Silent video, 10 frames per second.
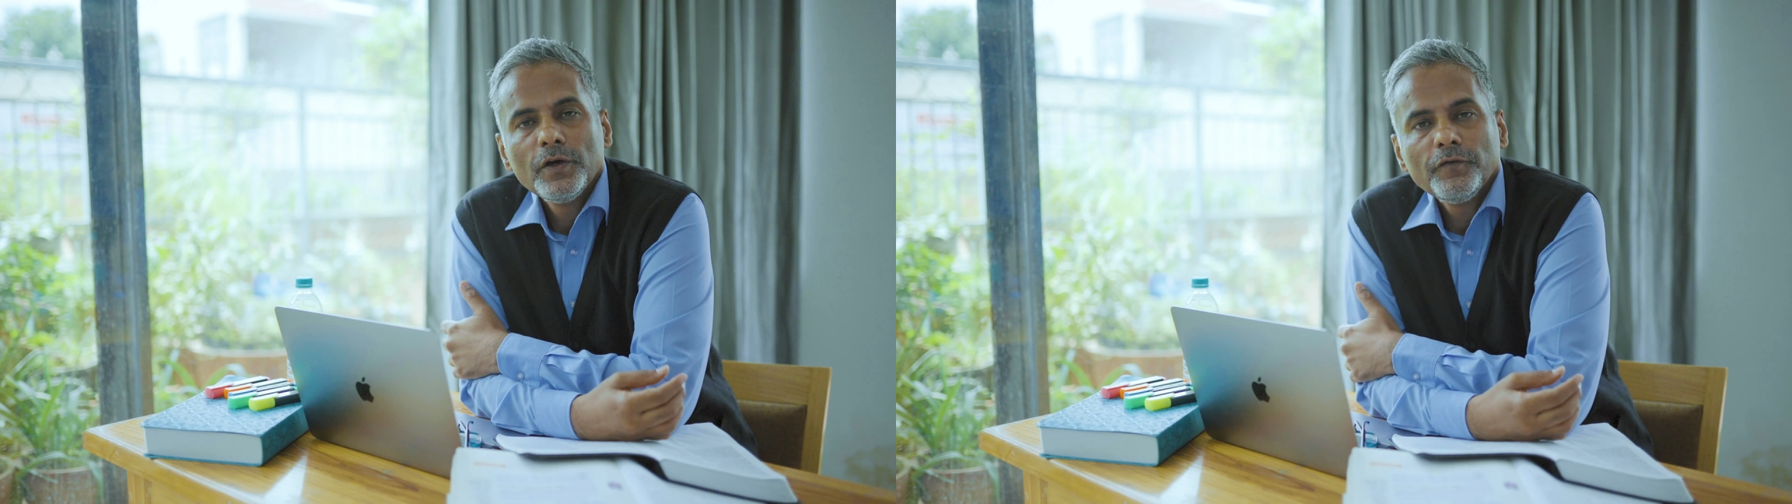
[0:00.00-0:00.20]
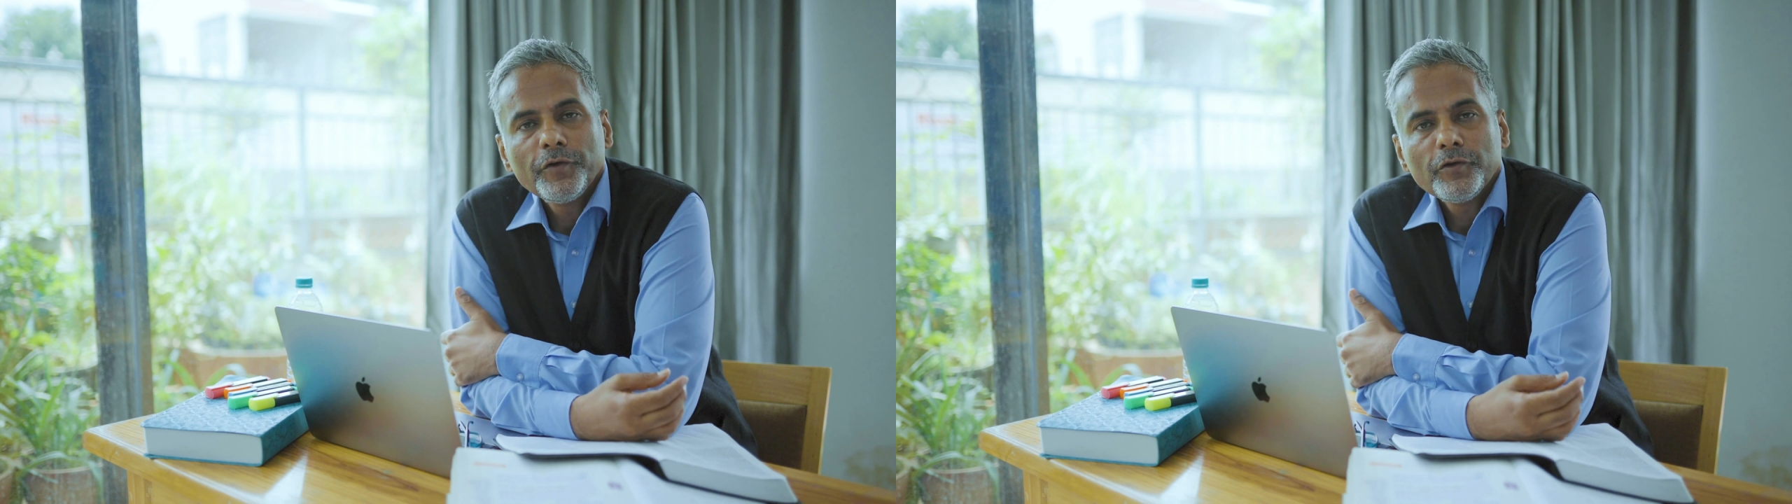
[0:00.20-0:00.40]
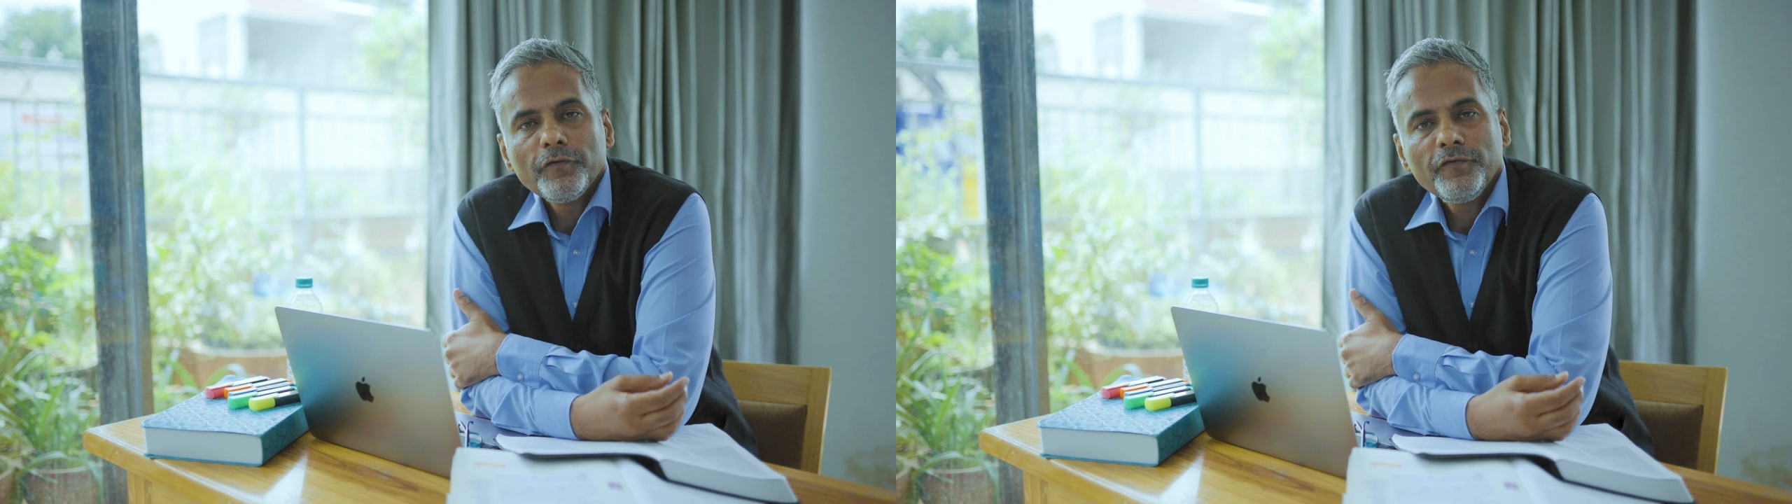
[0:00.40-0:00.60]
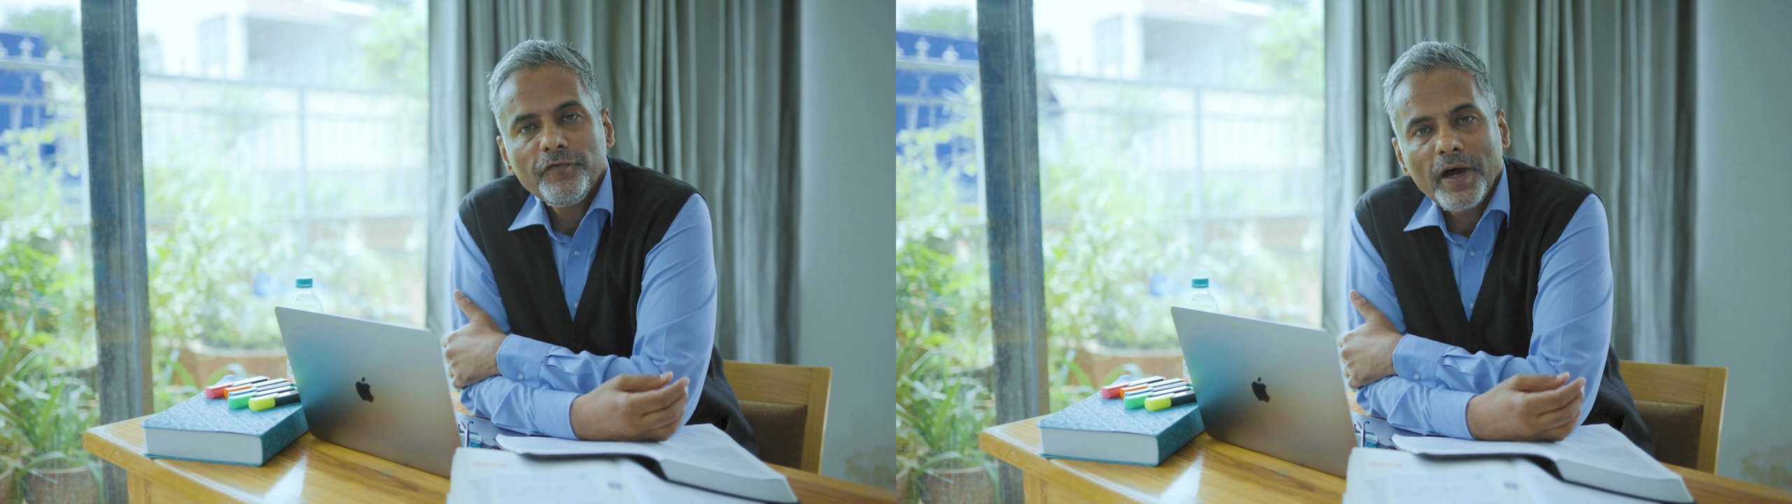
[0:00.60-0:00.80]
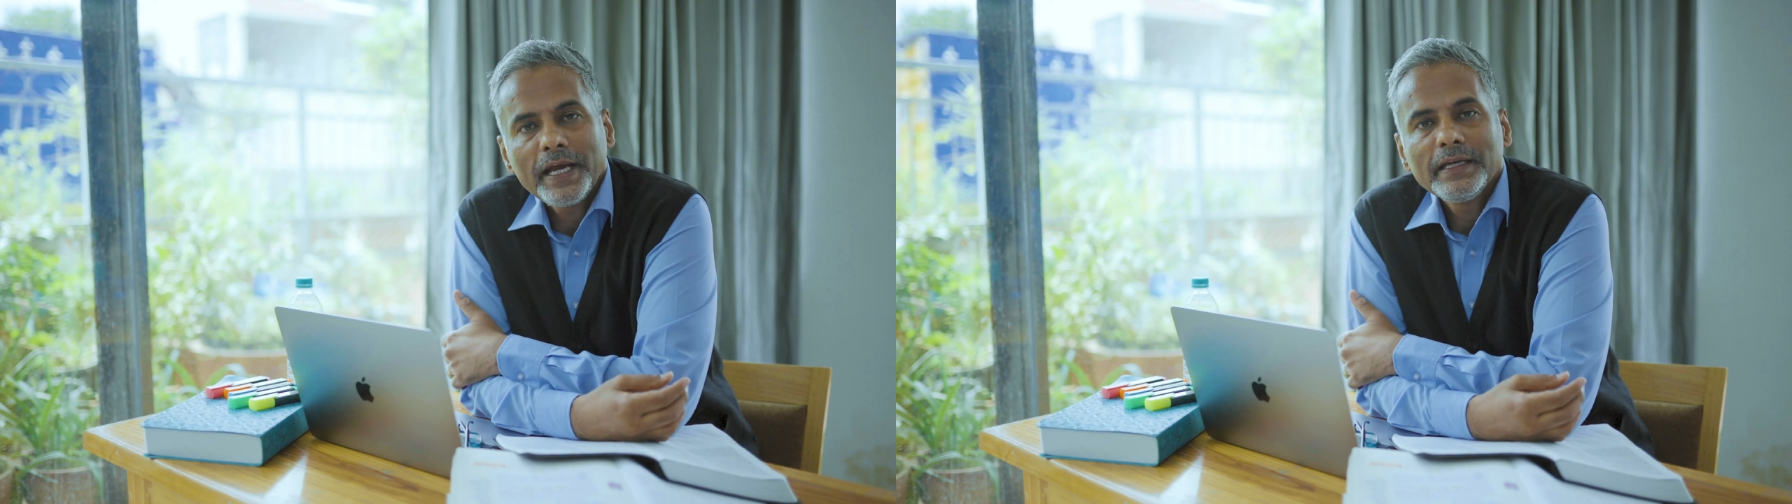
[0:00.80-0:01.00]
for your
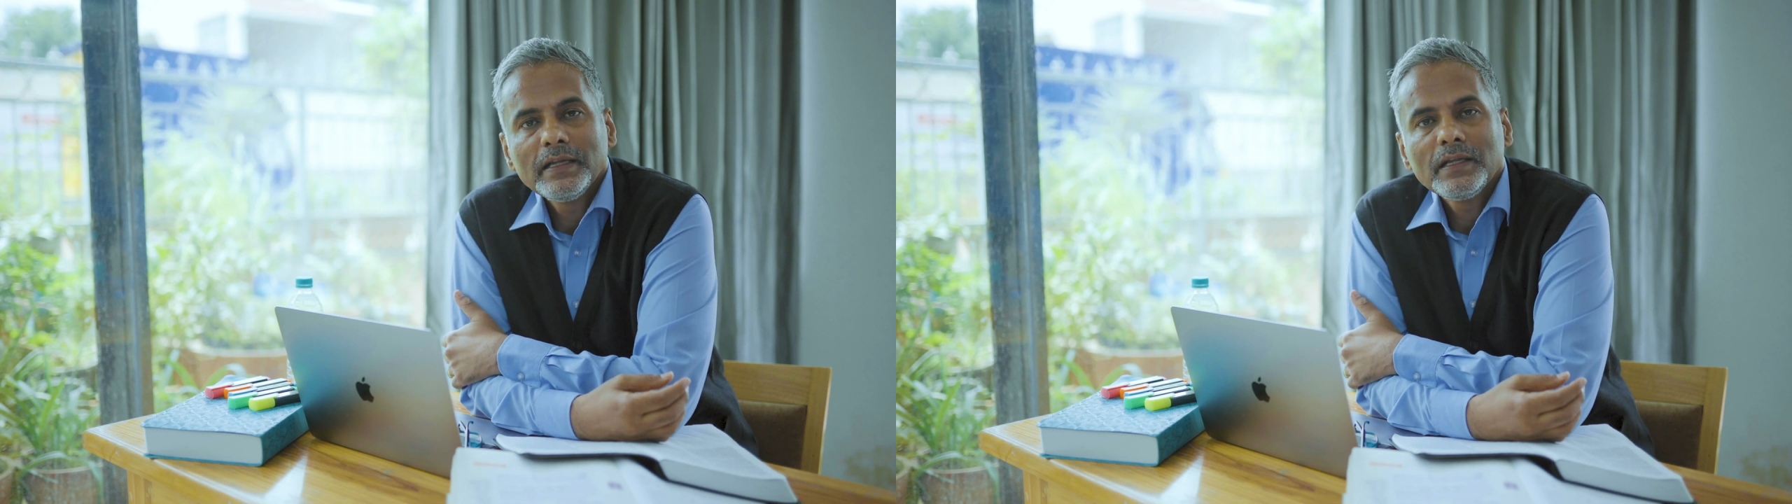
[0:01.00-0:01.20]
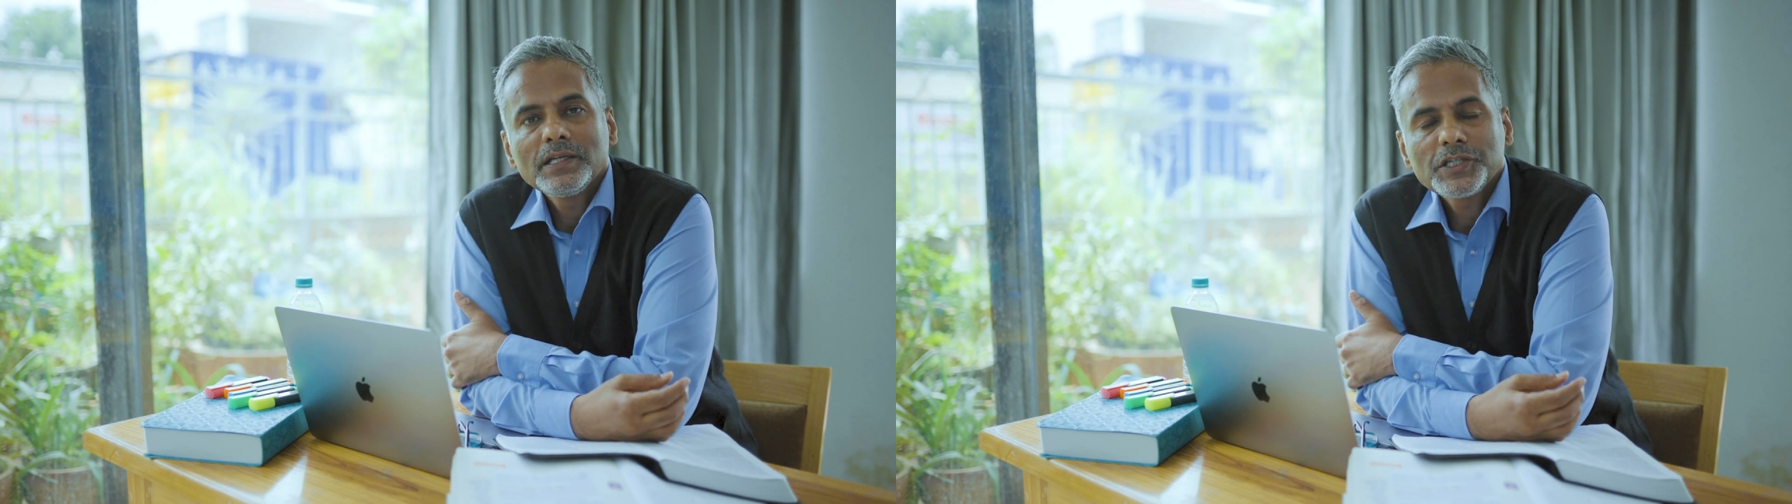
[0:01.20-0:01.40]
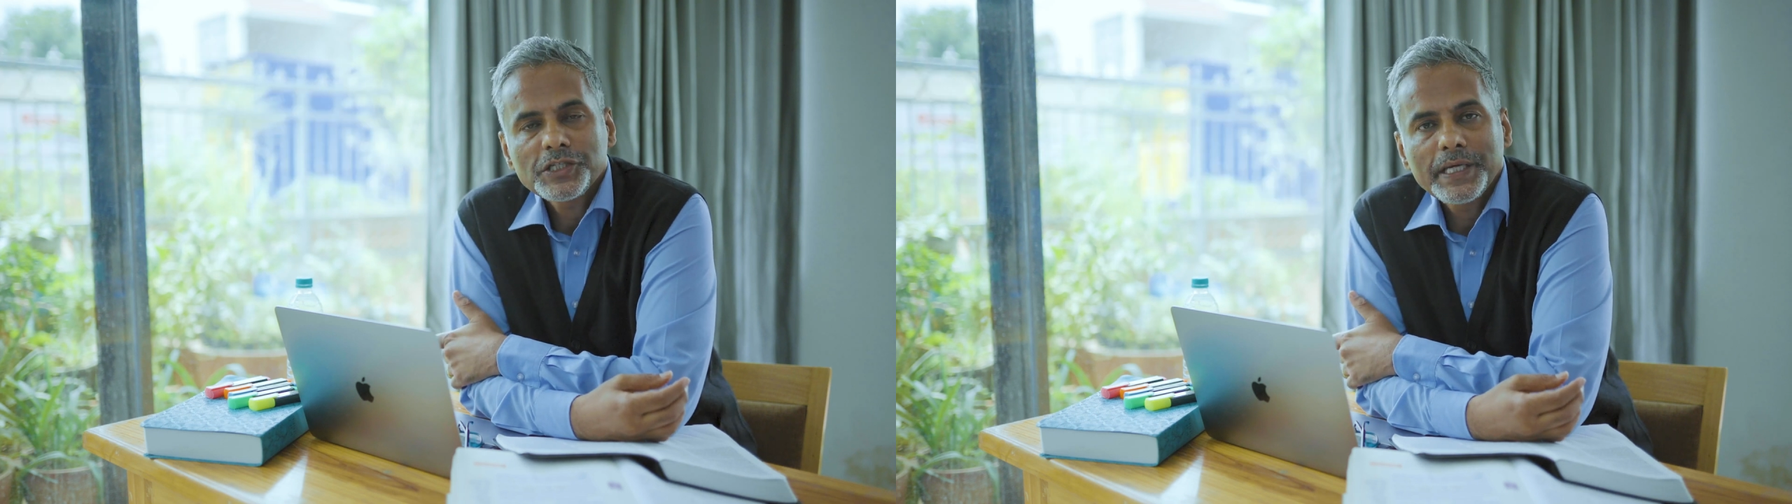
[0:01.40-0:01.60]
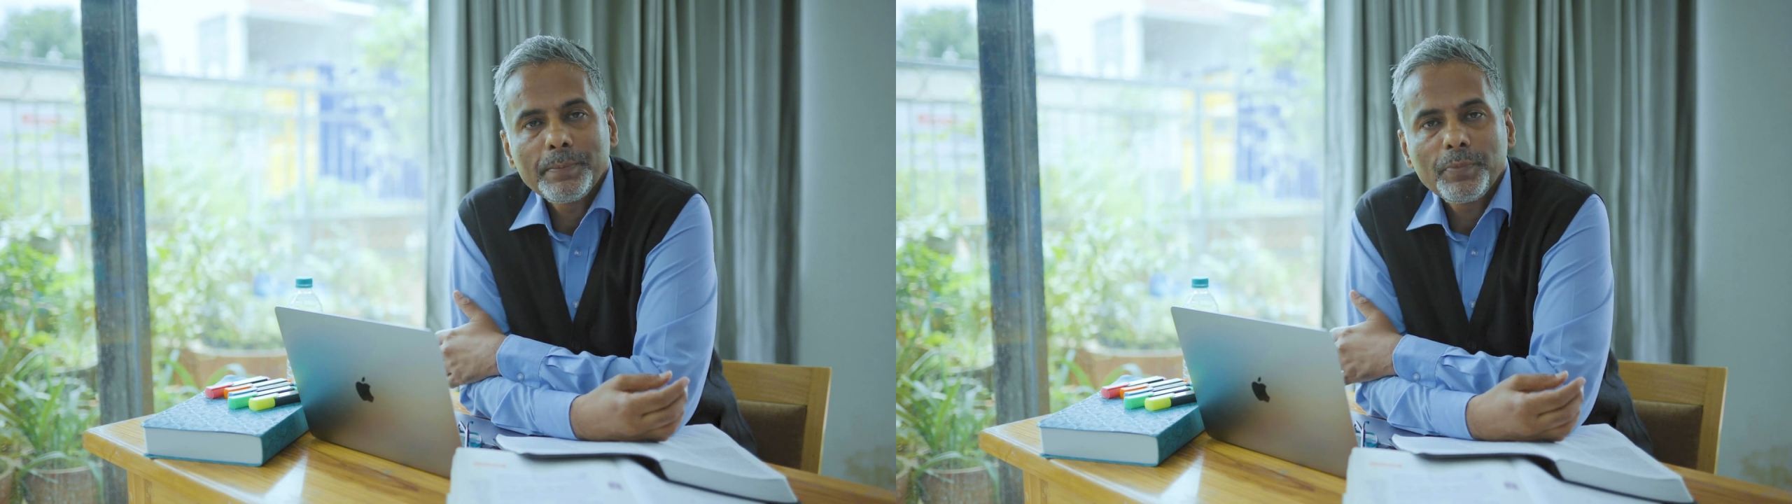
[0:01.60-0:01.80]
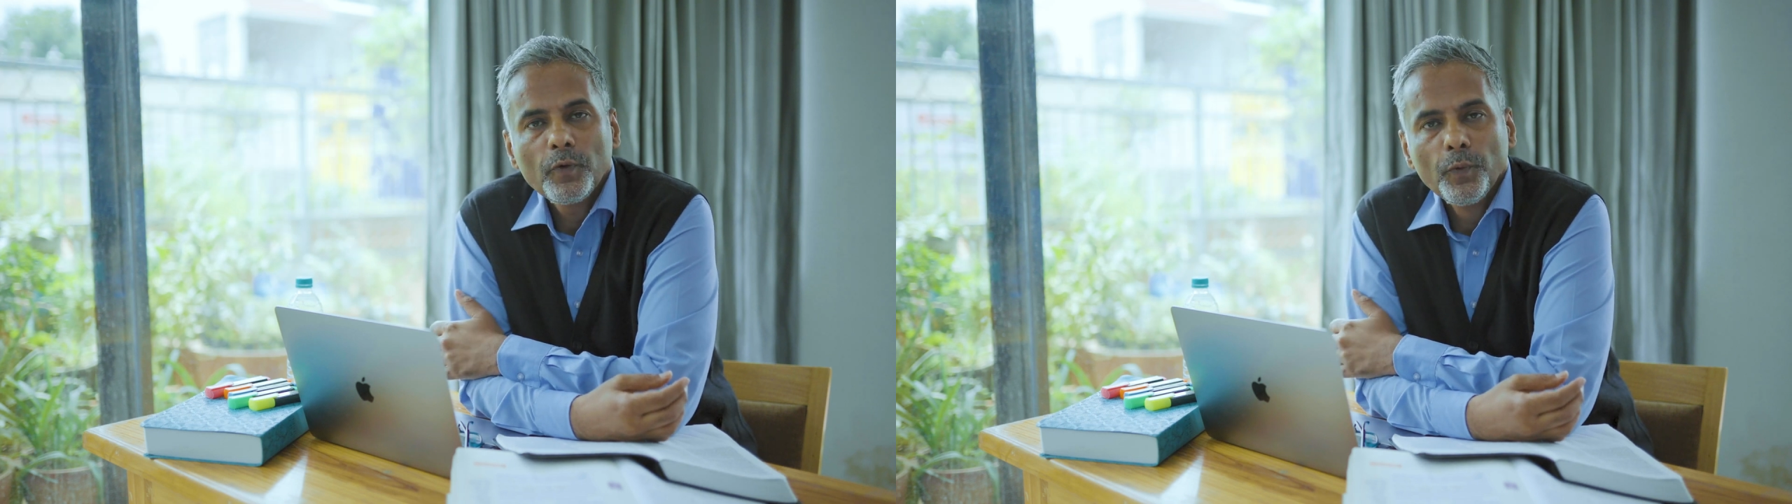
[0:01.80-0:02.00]
final step,